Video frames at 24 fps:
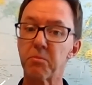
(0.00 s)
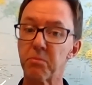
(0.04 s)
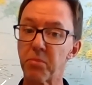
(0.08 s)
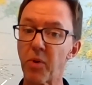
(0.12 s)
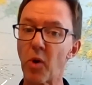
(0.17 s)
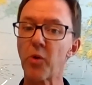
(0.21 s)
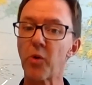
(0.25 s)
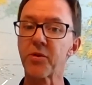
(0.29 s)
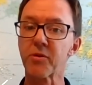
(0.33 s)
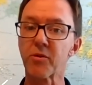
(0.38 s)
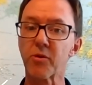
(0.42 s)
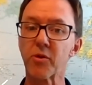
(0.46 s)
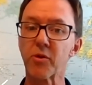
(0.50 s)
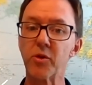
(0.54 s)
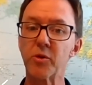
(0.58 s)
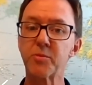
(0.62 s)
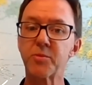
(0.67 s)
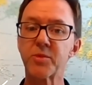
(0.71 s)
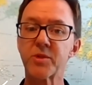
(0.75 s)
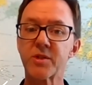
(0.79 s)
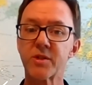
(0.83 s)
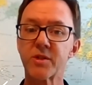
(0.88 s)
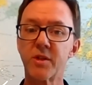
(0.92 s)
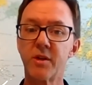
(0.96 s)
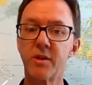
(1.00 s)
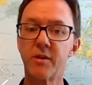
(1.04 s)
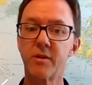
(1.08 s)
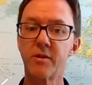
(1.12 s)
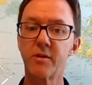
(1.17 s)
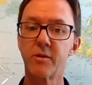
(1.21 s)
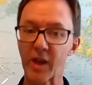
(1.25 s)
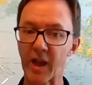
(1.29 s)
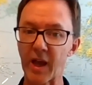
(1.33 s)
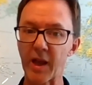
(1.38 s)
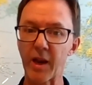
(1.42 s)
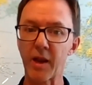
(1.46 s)
that both groups
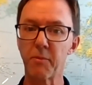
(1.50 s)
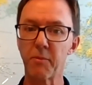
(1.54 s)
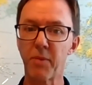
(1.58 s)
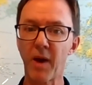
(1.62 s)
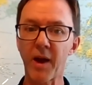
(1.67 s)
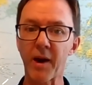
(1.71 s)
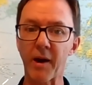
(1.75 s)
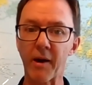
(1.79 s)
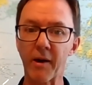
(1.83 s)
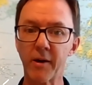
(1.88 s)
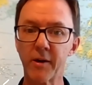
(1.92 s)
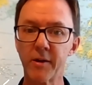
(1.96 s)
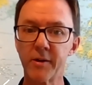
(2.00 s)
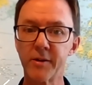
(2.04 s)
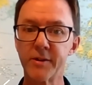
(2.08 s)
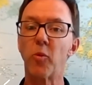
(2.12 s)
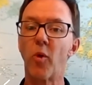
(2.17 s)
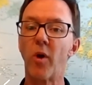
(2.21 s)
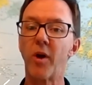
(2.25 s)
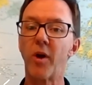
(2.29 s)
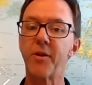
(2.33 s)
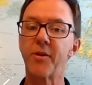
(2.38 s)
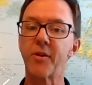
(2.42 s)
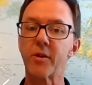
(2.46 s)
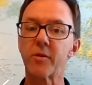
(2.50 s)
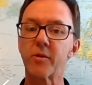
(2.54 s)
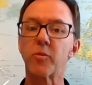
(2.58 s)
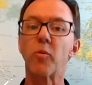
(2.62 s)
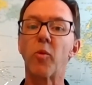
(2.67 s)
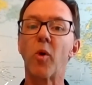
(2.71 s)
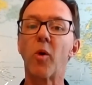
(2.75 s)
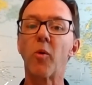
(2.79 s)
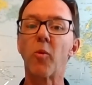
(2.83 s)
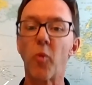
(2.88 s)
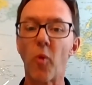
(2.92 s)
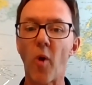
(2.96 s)
were getting better and wondered,
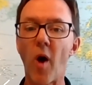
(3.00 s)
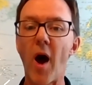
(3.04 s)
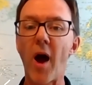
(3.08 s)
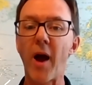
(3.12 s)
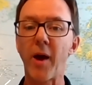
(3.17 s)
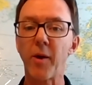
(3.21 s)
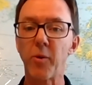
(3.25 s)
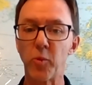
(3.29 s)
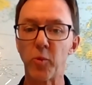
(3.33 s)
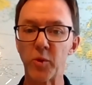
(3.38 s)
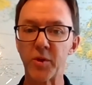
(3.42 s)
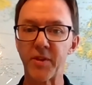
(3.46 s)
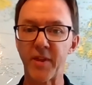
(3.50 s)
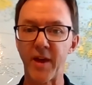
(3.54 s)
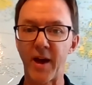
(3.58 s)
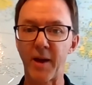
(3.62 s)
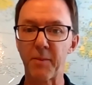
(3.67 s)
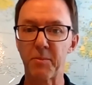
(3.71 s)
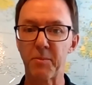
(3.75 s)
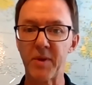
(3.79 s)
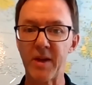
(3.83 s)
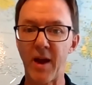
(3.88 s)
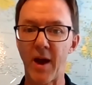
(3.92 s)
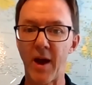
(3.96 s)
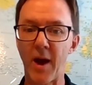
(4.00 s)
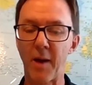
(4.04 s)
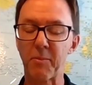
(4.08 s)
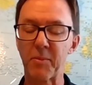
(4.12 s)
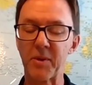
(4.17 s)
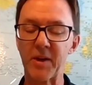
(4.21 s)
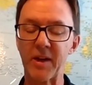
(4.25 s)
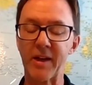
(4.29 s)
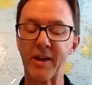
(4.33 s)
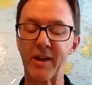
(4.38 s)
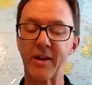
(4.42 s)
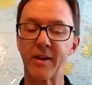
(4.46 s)
well, why would that be
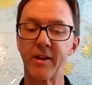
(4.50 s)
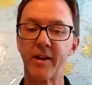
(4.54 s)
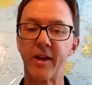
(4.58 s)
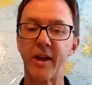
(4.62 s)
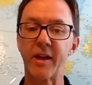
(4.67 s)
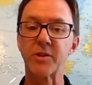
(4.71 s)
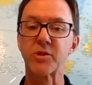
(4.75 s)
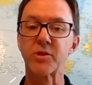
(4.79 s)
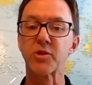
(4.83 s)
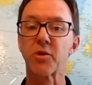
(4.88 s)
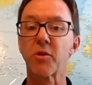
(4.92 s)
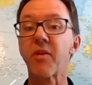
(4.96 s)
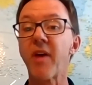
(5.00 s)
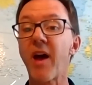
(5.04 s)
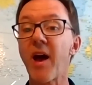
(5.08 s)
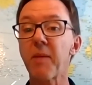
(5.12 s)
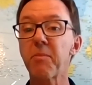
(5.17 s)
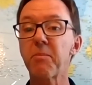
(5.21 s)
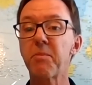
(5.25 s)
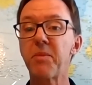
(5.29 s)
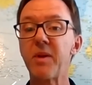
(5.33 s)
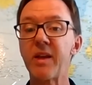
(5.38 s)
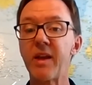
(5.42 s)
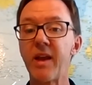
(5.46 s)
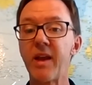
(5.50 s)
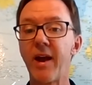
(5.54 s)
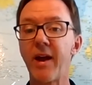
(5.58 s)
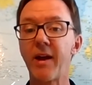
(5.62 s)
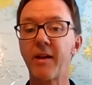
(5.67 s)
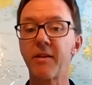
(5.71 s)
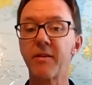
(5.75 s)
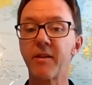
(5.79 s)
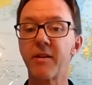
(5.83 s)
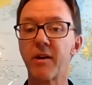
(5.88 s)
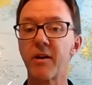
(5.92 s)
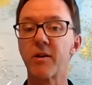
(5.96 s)
happening? And so that
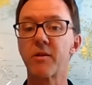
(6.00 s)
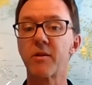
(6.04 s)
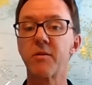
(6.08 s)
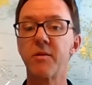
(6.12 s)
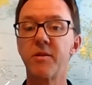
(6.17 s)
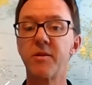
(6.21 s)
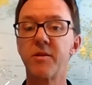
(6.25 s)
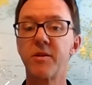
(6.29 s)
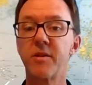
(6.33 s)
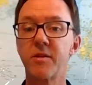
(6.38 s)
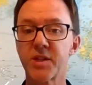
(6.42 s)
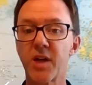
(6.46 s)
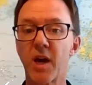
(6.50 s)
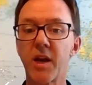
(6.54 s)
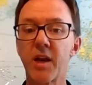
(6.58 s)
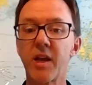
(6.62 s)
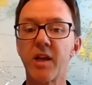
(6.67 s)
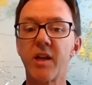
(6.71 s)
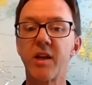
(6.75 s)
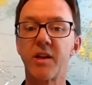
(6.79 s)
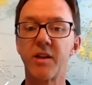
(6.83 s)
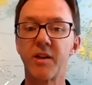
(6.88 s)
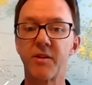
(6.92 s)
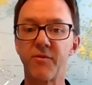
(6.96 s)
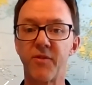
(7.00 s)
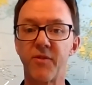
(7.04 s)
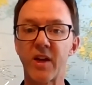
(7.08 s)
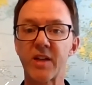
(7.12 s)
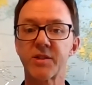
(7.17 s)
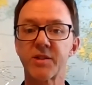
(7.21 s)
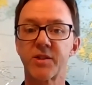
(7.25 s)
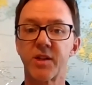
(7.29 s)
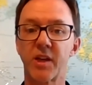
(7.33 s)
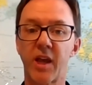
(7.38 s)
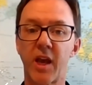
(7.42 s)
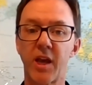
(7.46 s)
began their study and
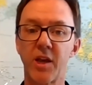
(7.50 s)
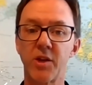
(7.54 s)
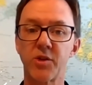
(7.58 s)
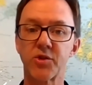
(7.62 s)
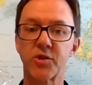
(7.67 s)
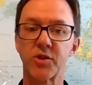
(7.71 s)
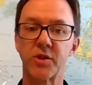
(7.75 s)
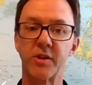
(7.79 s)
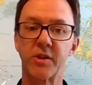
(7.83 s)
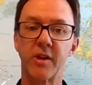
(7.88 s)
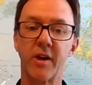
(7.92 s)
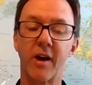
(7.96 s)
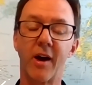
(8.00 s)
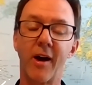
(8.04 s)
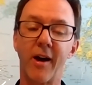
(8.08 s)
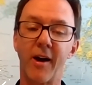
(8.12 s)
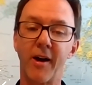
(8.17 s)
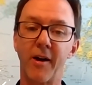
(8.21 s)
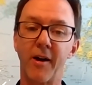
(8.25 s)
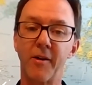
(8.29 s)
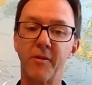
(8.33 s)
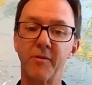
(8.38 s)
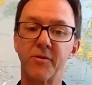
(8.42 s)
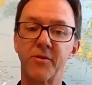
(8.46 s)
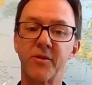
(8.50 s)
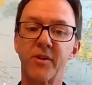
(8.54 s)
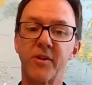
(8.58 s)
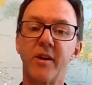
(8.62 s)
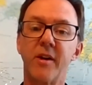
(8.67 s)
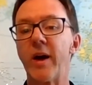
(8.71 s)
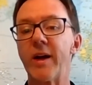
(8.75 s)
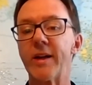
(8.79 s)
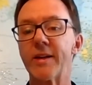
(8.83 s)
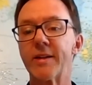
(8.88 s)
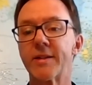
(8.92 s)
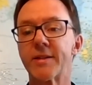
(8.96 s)
investigation of
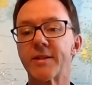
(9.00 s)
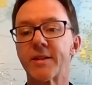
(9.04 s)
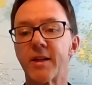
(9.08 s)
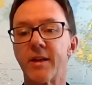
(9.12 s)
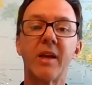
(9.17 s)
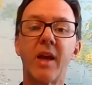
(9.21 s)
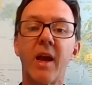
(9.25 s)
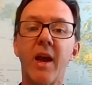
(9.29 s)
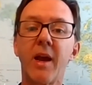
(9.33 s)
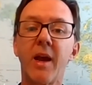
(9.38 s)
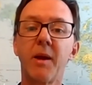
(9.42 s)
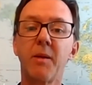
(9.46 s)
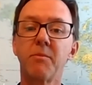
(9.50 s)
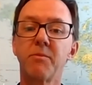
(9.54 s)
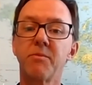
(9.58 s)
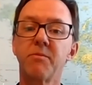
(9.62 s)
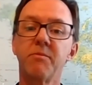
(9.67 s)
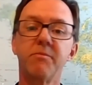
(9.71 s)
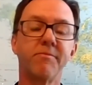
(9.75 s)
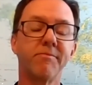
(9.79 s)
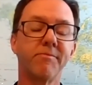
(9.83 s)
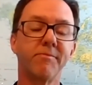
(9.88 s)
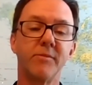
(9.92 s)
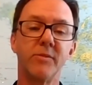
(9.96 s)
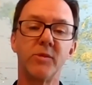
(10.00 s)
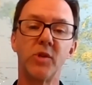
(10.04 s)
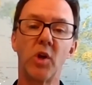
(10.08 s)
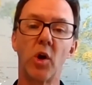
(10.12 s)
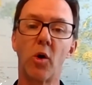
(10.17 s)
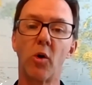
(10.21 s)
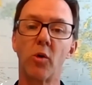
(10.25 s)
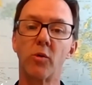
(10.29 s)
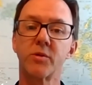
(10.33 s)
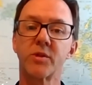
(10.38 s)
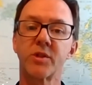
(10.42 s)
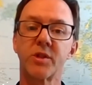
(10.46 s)
what became
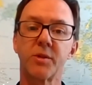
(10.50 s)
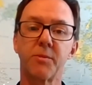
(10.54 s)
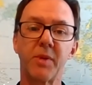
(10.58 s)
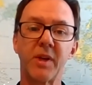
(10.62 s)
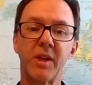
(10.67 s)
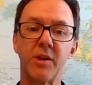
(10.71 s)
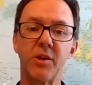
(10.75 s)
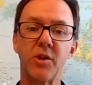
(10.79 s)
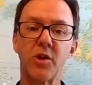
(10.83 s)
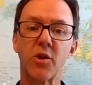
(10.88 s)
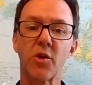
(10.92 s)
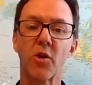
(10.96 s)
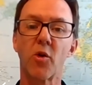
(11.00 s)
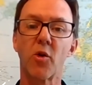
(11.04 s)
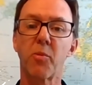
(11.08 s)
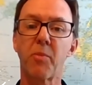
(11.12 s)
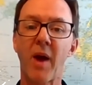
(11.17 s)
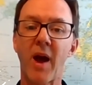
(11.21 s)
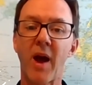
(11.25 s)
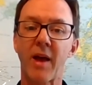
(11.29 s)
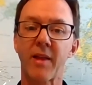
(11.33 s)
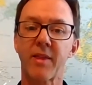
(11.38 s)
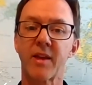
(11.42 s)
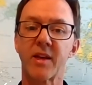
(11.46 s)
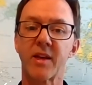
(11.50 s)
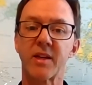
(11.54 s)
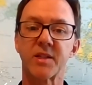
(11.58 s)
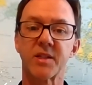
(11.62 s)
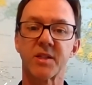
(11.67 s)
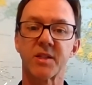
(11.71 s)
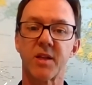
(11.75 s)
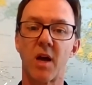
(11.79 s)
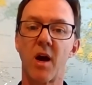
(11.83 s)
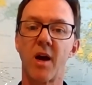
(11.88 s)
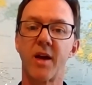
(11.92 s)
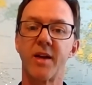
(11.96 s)
known to be neuropathic
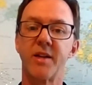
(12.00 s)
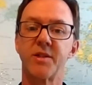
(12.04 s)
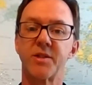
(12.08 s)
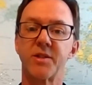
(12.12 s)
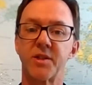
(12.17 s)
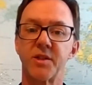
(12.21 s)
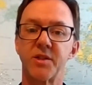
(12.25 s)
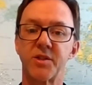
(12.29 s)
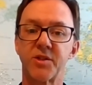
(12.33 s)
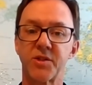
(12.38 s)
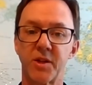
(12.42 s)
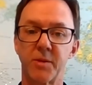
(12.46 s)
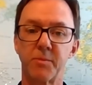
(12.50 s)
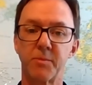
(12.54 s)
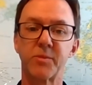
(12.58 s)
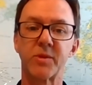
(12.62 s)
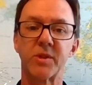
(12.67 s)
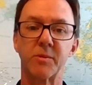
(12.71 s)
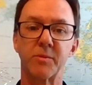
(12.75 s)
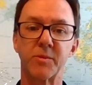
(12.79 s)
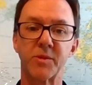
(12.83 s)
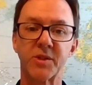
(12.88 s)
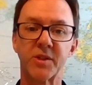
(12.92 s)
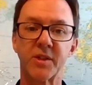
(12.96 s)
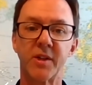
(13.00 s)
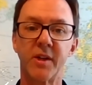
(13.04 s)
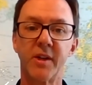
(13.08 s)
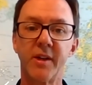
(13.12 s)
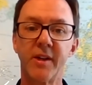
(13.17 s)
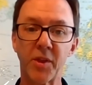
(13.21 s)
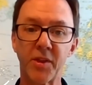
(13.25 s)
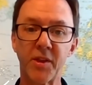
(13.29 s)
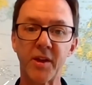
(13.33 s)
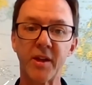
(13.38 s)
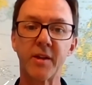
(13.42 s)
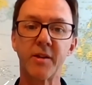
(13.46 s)
signs and symptoms
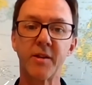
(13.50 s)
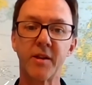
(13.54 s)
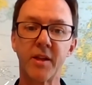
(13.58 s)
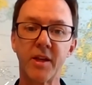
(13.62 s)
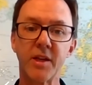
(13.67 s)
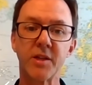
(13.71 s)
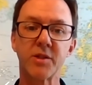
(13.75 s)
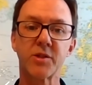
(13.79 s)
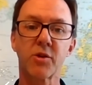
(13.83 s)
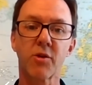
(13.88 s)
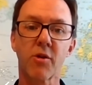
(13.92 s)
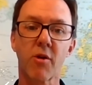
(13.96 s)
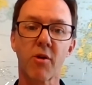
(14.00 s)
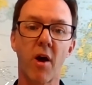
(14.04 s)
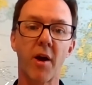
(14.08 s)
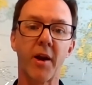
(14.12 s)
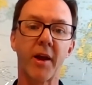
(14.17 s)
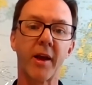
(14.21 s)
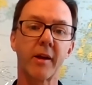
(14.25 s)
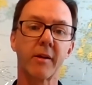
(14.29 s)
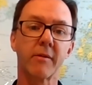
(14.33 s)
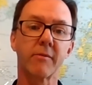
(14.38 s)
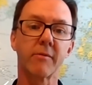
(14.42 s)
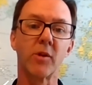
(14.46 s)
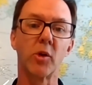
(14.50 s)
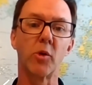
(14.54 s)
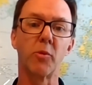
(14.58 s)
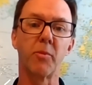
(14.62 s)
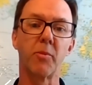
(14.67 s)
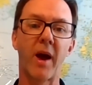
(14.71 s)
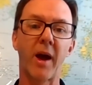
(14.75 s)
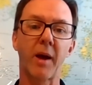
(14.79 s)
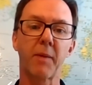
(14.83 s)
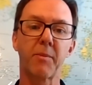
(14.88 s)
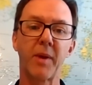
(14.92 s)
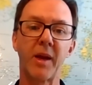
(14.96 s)
within these chronic low
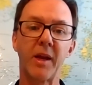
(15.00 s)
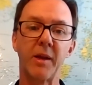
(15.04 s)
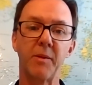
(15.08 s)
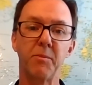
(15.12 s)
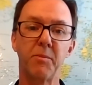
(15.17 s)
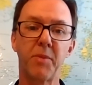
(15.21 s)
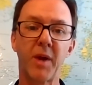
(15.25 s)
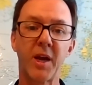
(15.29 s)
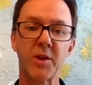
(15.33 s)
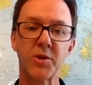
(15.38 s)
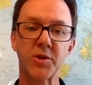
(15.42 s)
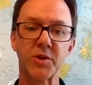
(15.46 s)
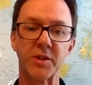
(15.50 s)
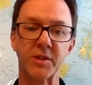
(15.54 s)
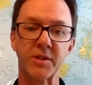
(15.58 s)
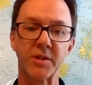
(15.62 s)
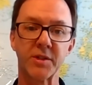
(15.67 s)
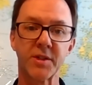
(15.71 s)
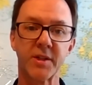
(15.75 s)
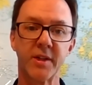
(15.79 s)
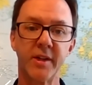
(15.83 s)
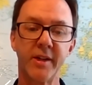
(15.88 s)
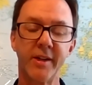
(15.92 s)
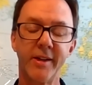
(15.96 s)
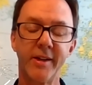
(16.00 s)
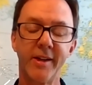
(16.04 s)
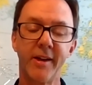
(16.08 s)
back pain patients.